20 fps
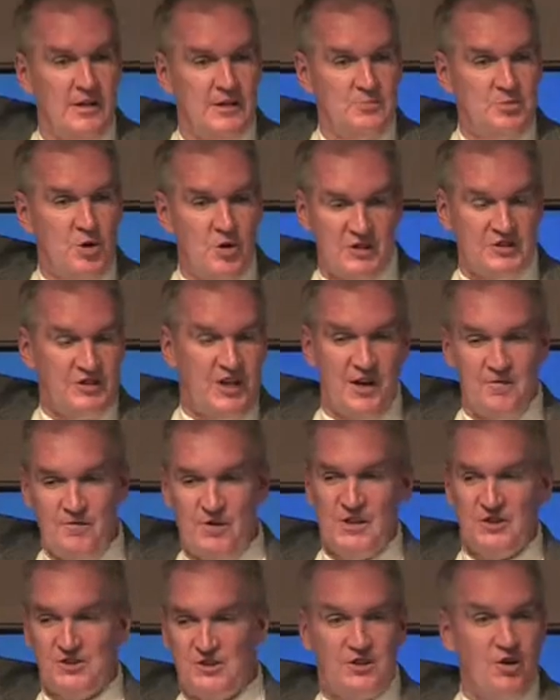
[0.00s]

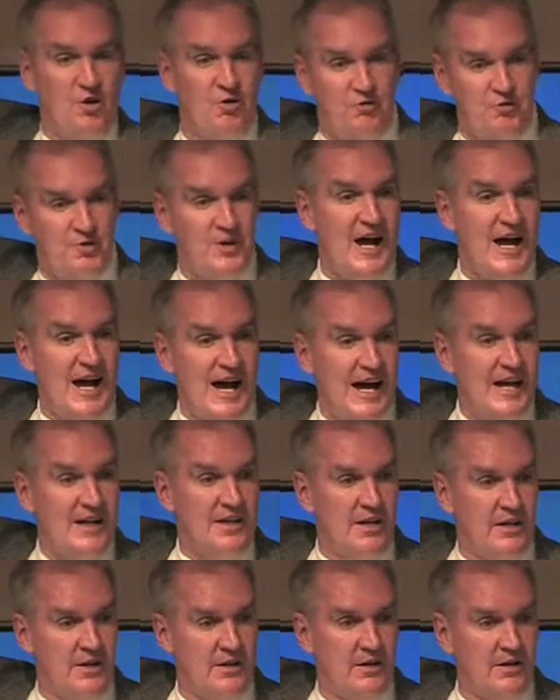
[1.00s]
Productivity is still flat.
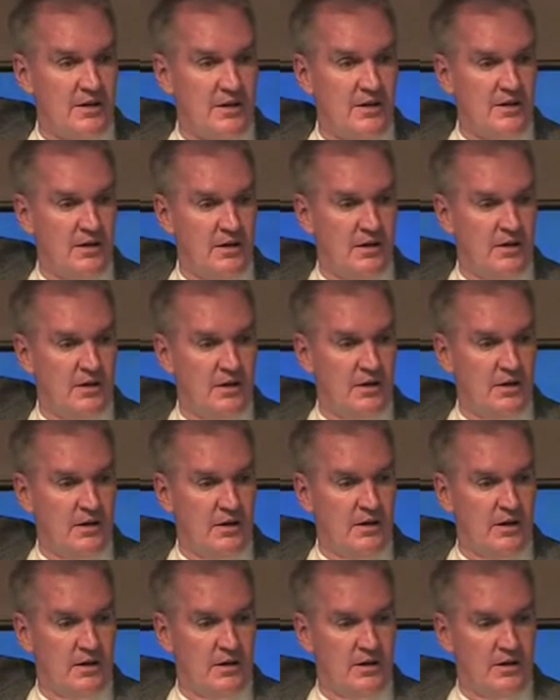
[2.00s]

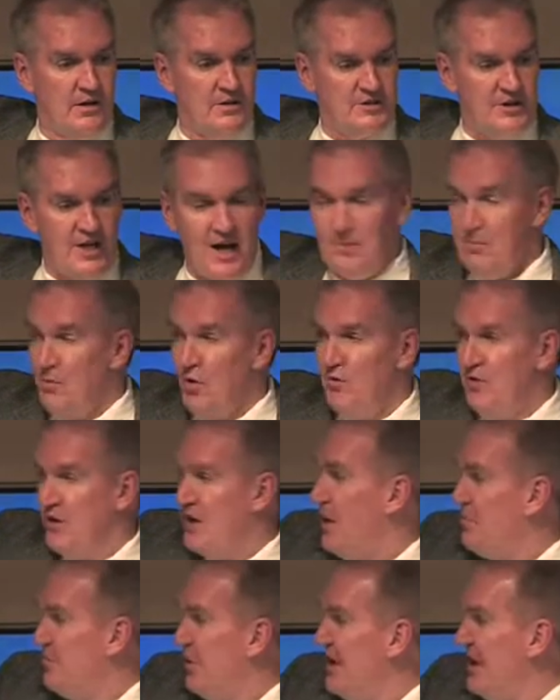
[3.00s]
It's not
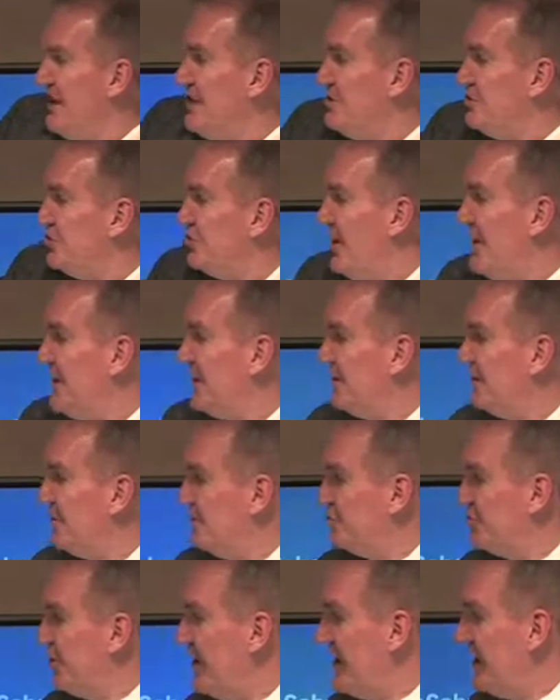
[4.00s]
moving up at any trend
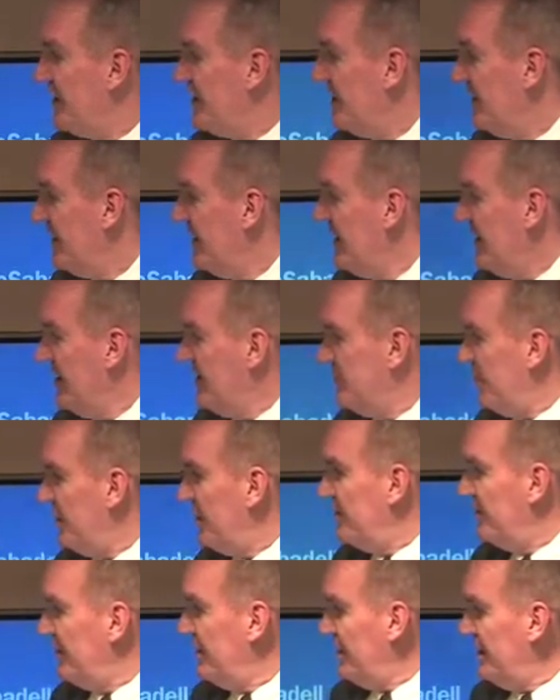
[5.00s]
rate,
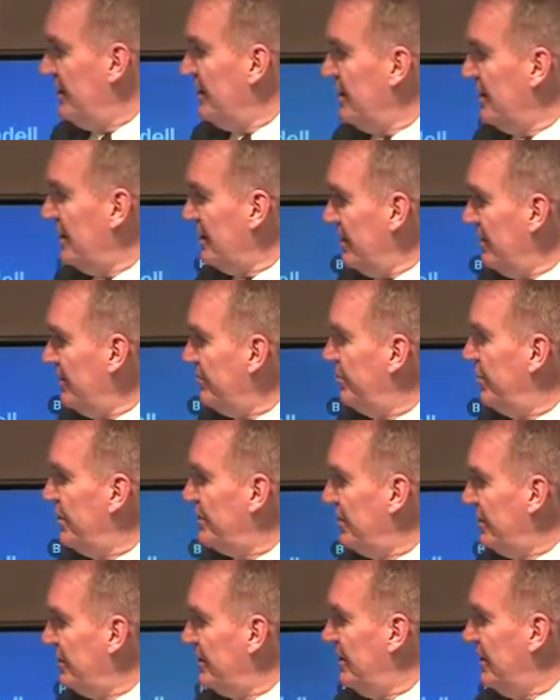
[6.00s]
but
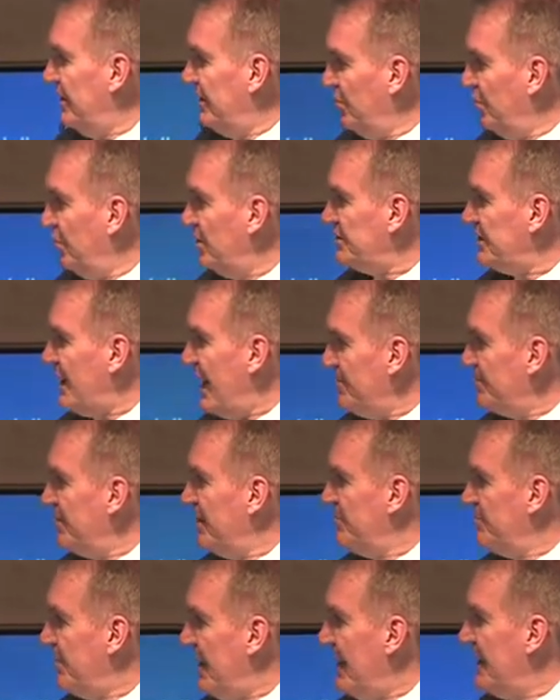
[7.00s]
what's
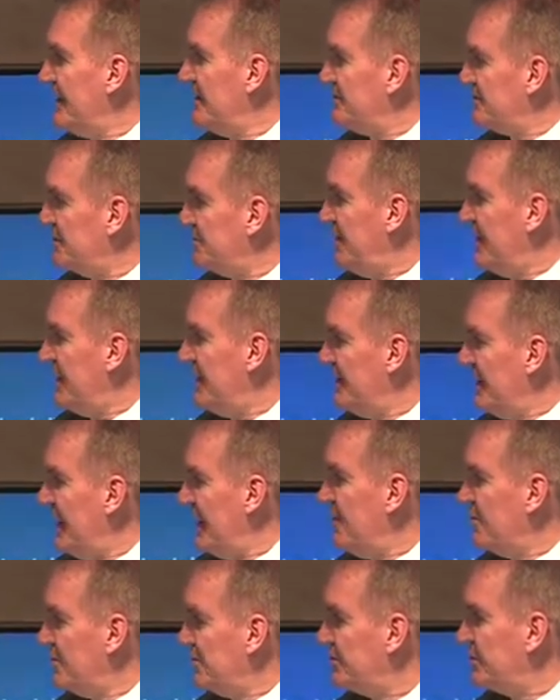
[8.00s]
happening bad in Spain
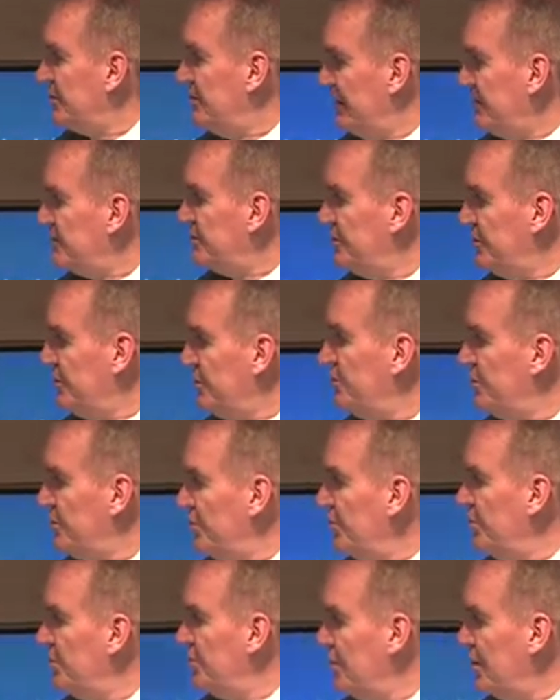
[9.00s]
now is due
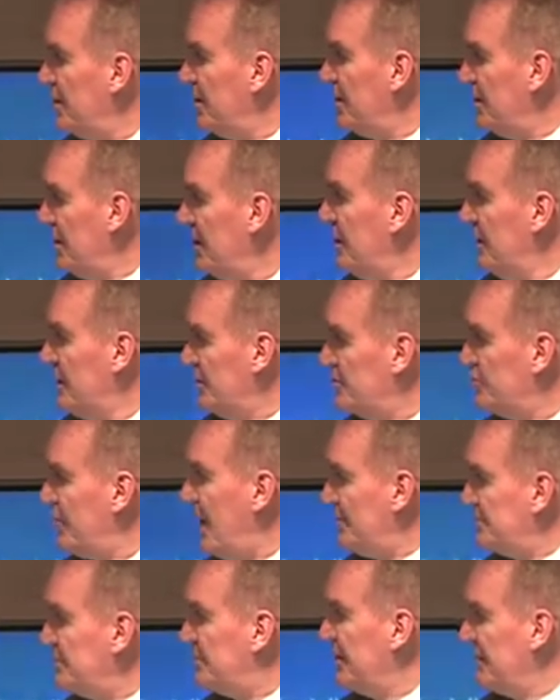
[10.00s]
to
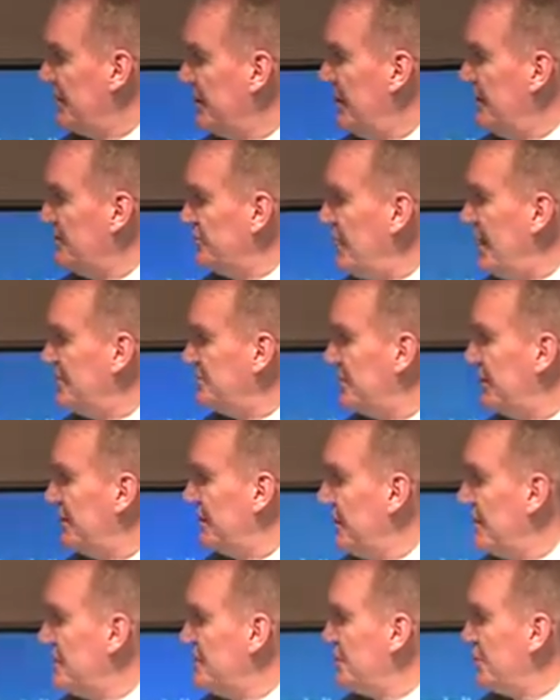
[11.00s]
drops
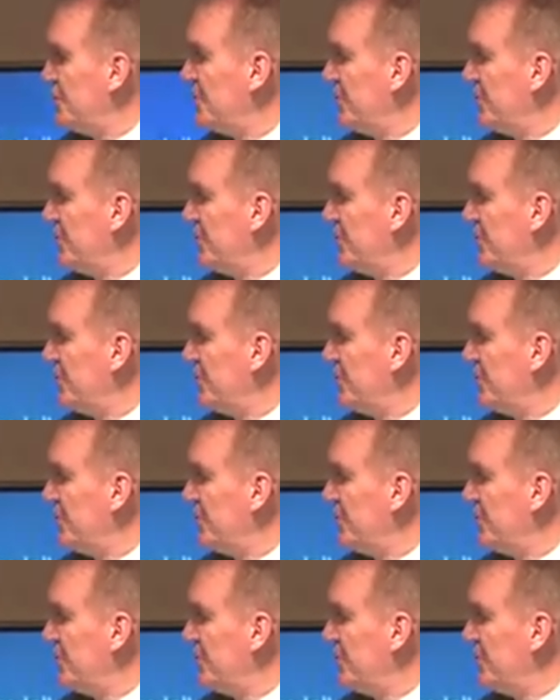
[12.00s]
in labor.